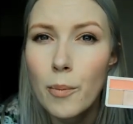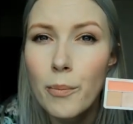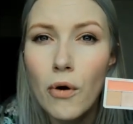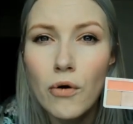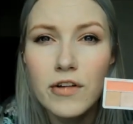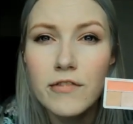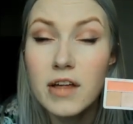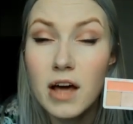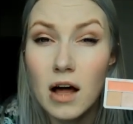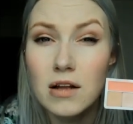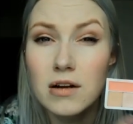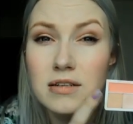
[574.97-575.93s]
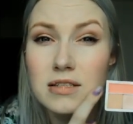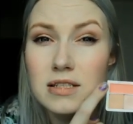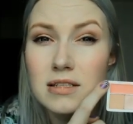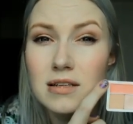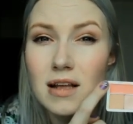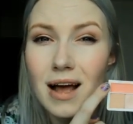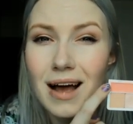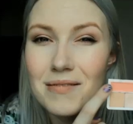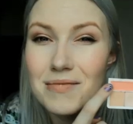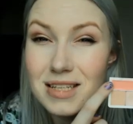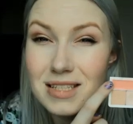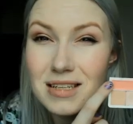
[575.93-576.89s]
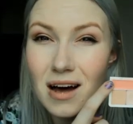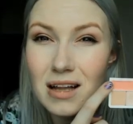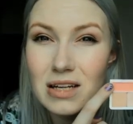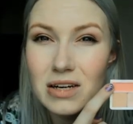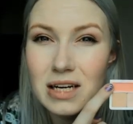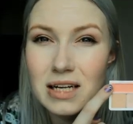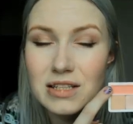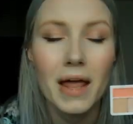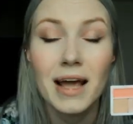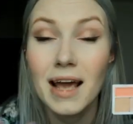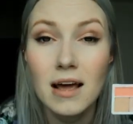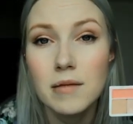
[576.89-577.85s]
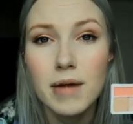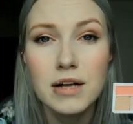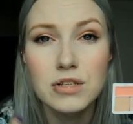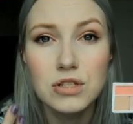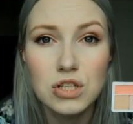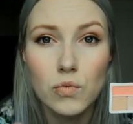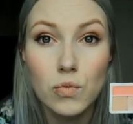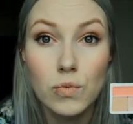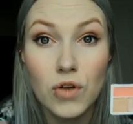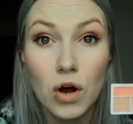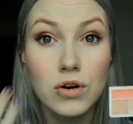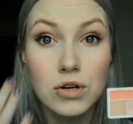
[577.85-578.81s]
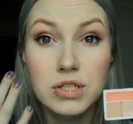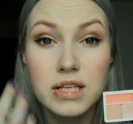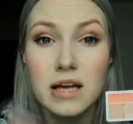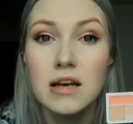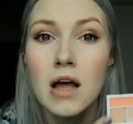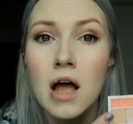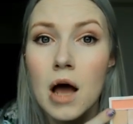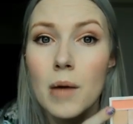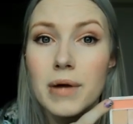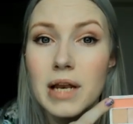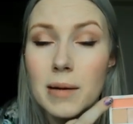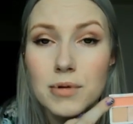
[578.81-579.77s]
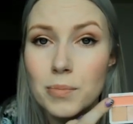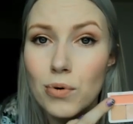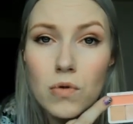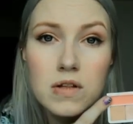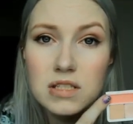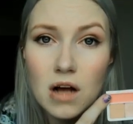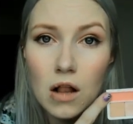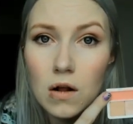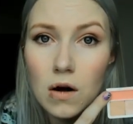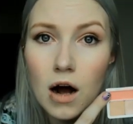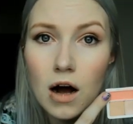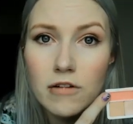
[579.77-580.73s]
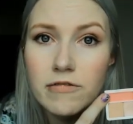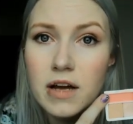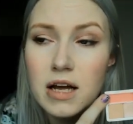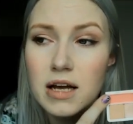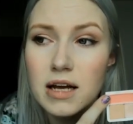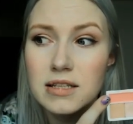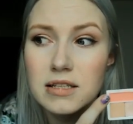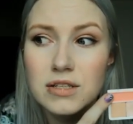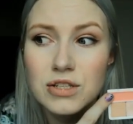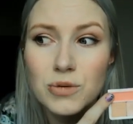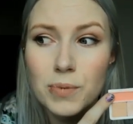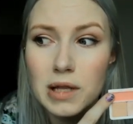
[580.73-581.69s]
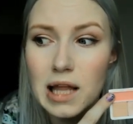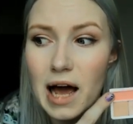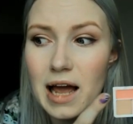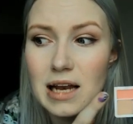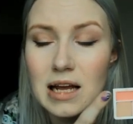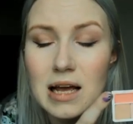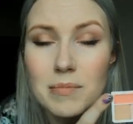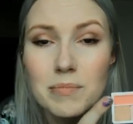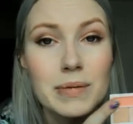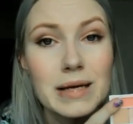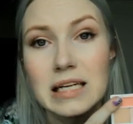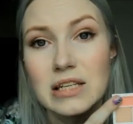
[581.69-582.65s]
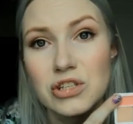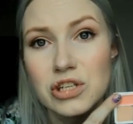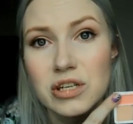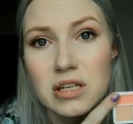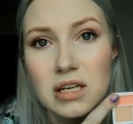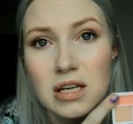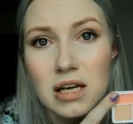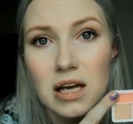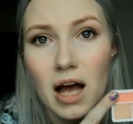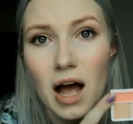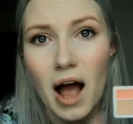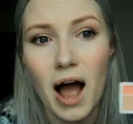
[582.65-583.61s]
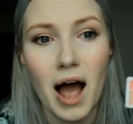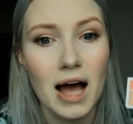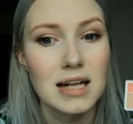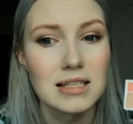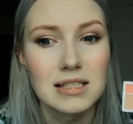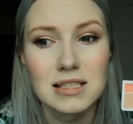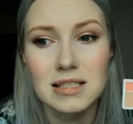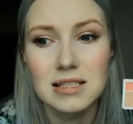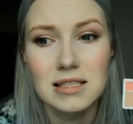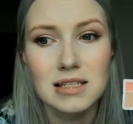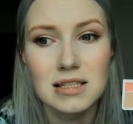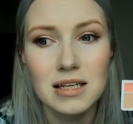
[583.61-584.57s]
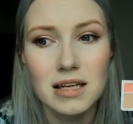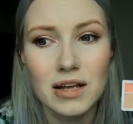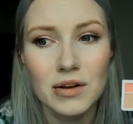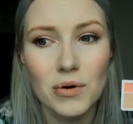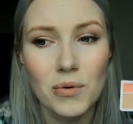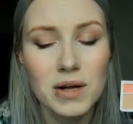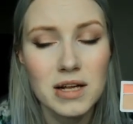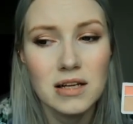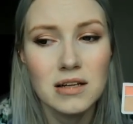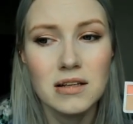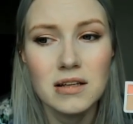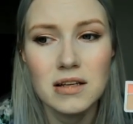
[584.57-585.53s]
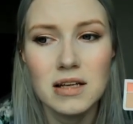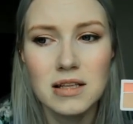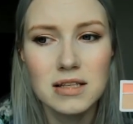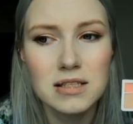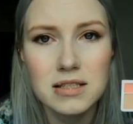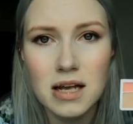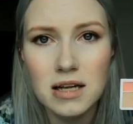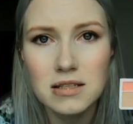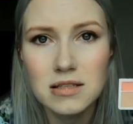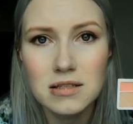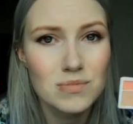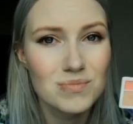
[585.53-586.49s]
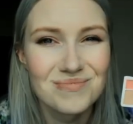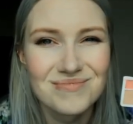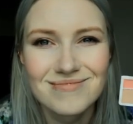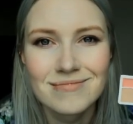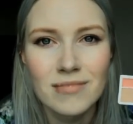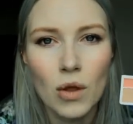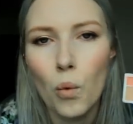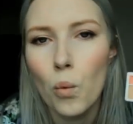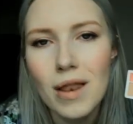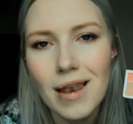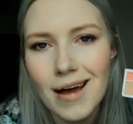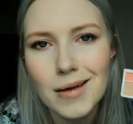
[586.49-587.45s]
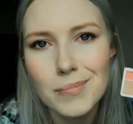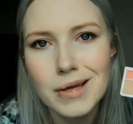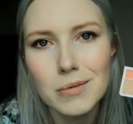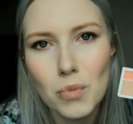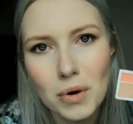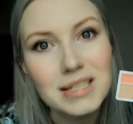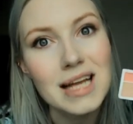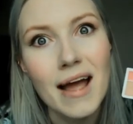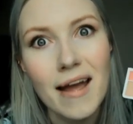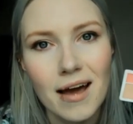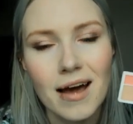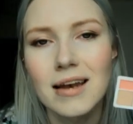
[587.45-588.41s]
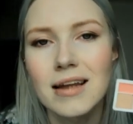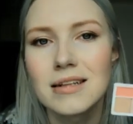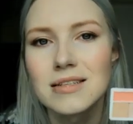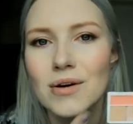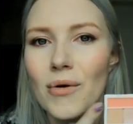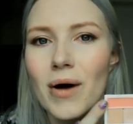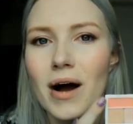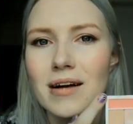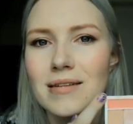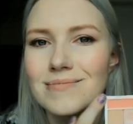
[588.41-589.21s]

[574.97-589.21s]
both of the colors have this color in it. I can't imagine someone with darker skin being able to pull this color off. It's a super light peach, and you know, in the States we like being more tan, and so